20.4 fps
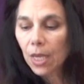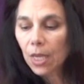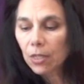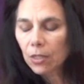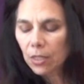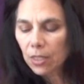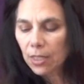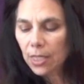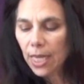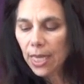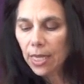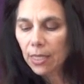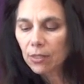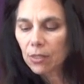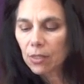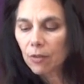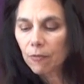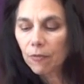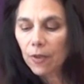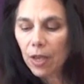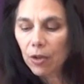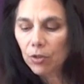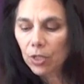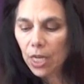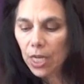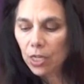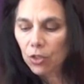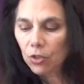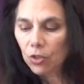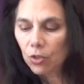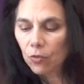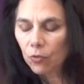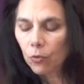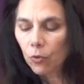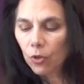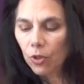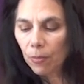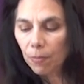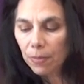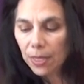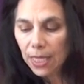It contains the foundation for
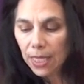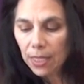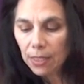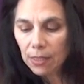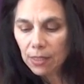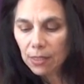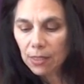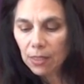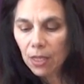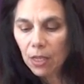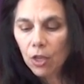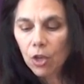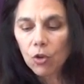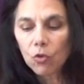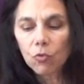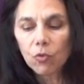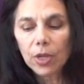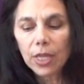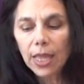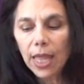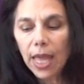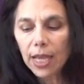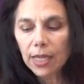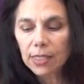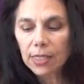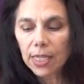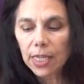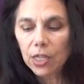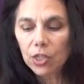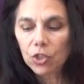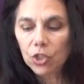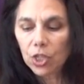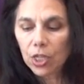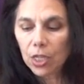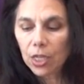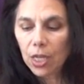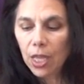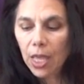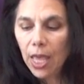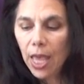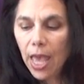the peace, relaxation,
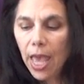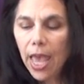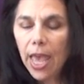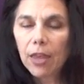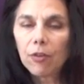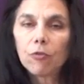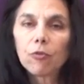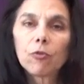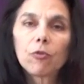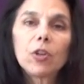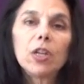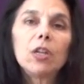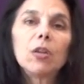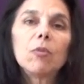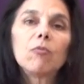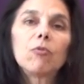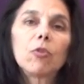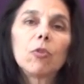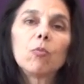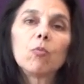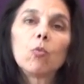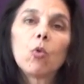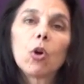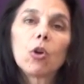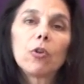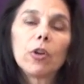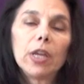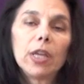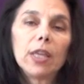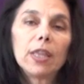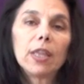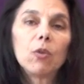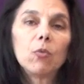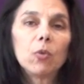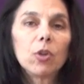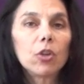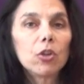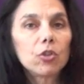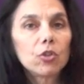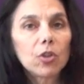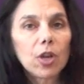and freedom from worry that
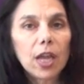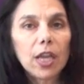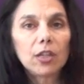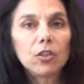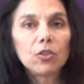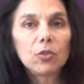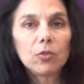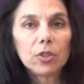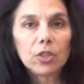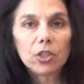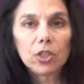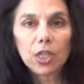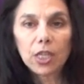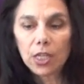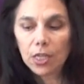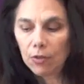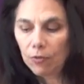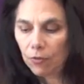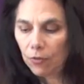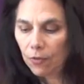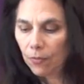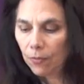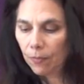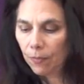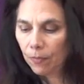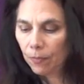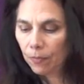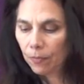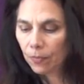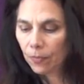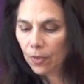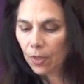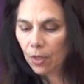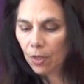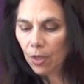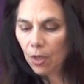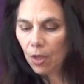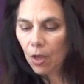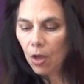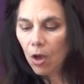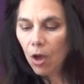we are trying to achieve.
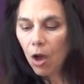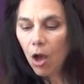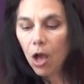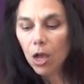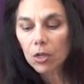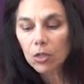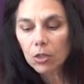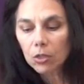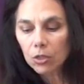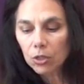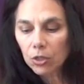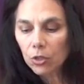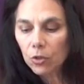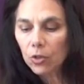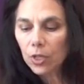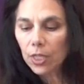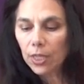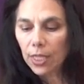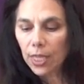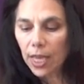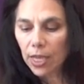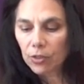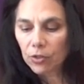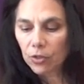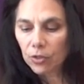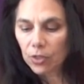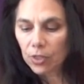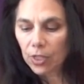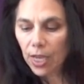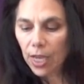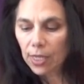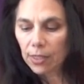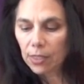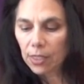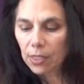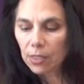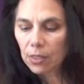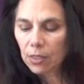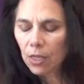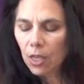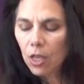On concluding the
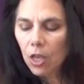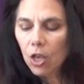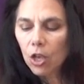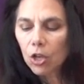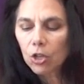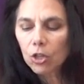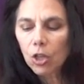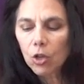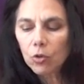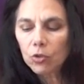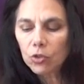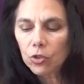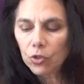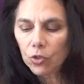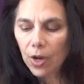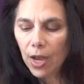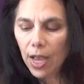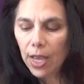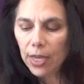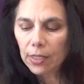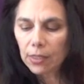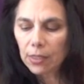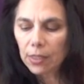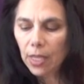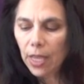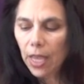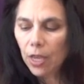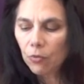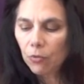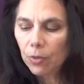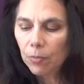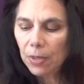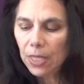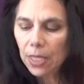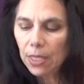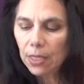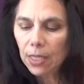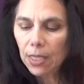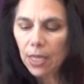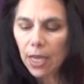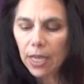exercises, close your eyes and
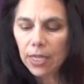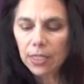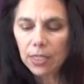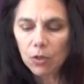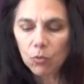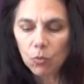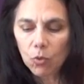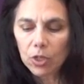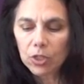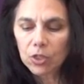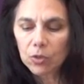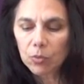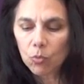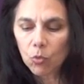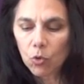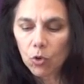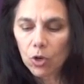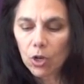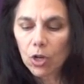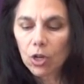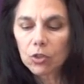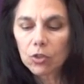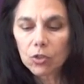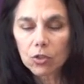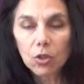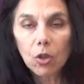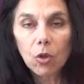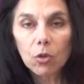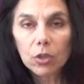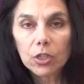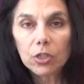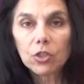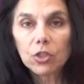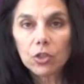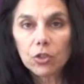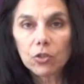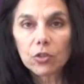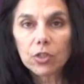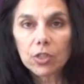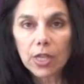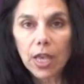repeat the idea once more, slowly to
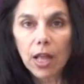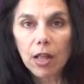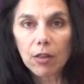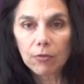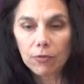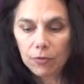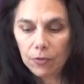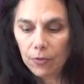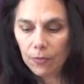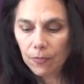yourself.